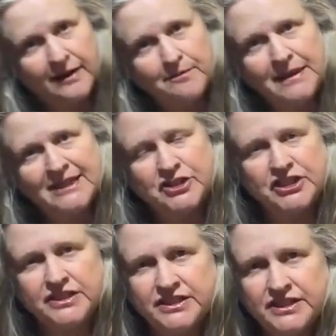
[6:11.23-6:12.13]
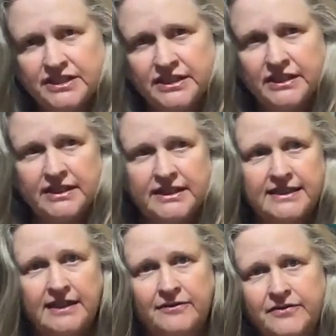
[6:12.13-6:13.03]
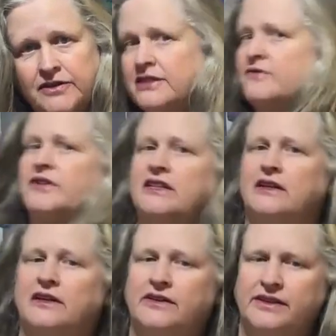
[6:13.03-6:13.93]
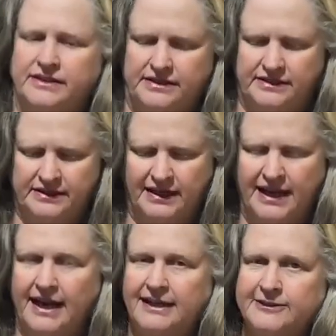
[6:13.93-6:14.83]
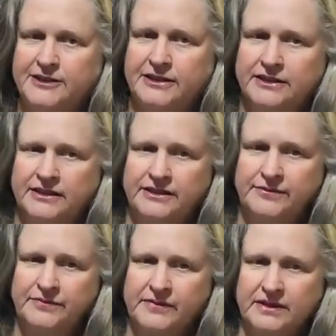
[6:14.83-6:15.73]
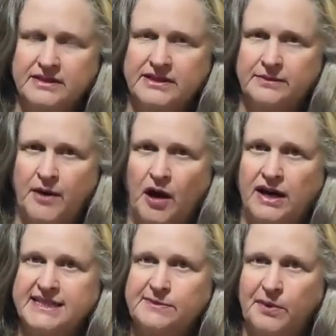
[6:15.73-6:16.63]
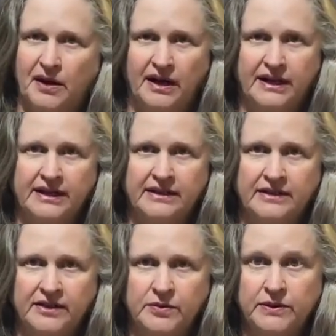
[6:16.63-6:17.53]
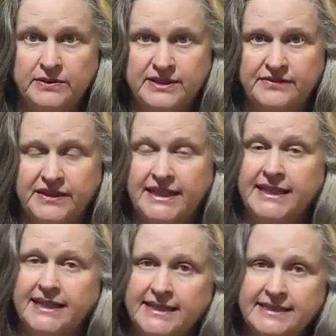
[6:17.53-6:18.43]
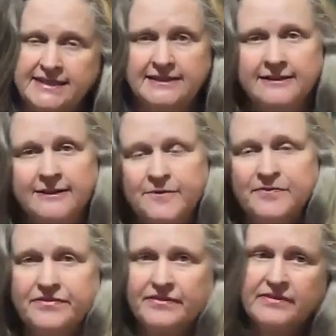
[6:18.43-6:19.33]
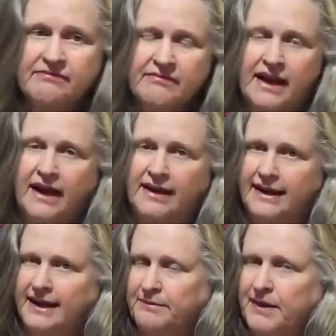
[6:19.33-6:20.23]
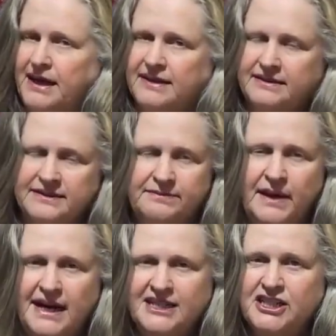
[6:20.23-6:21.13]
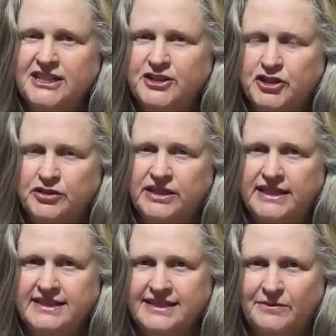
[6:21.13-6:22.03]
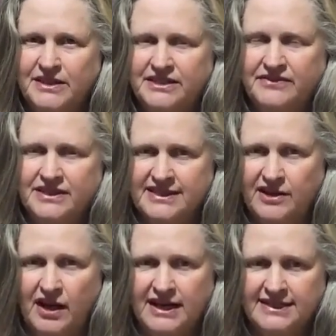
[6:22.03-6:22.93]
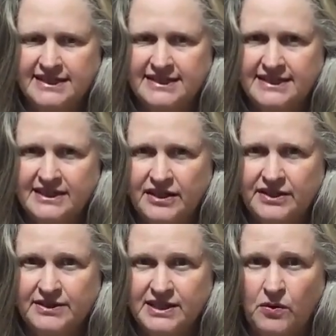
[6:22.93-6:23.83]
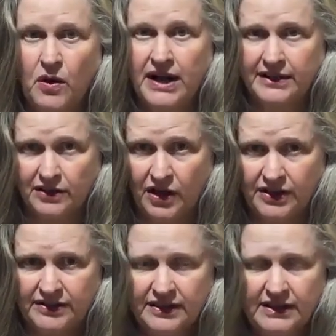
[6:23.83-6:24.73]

mentioned in that first video that I had some Eye Spy quilts for kids cut out, partially joined. Some were different sizes, you know, there was quite a lot.